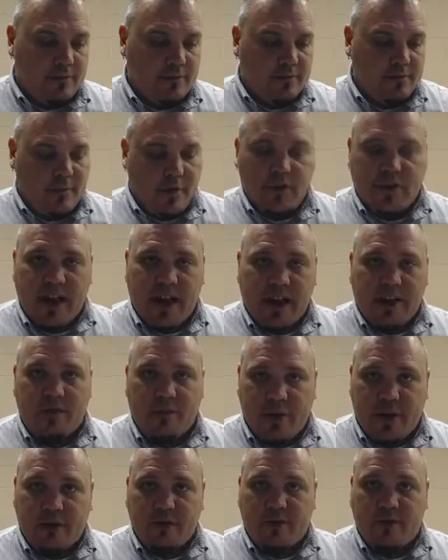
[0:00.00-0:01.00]
for lack of a
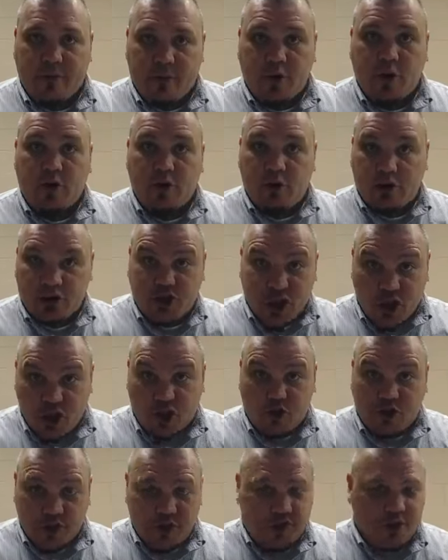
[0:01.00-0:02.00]
better term, go to
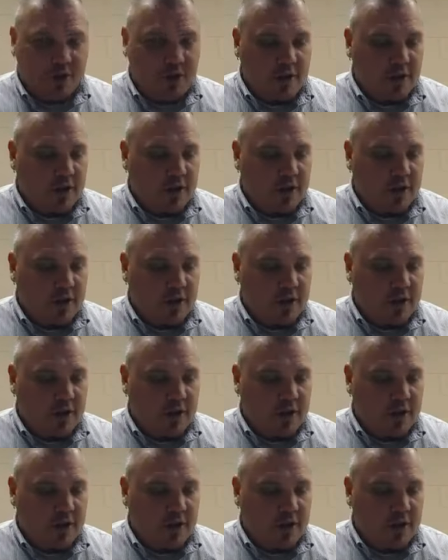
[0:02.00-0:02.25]
church.